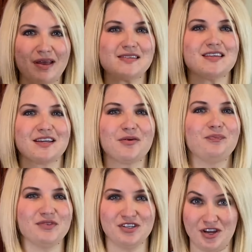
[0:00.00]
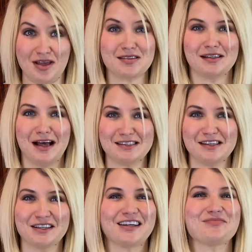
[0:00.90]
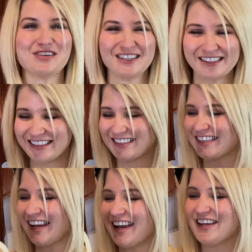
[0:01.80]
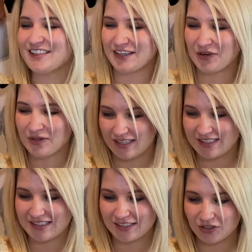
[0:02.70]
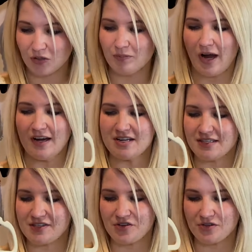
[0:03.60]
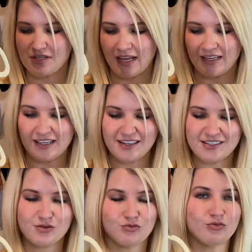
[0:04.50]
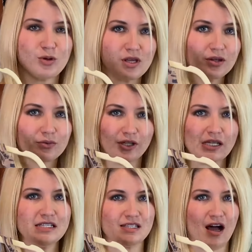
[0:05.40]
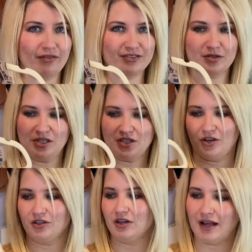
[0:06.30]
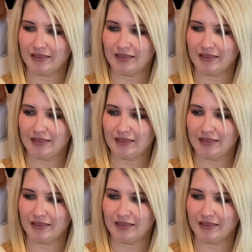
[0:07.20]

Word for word: basic just classic pieces. So this is a little bodysuit and it is really, really soft material. I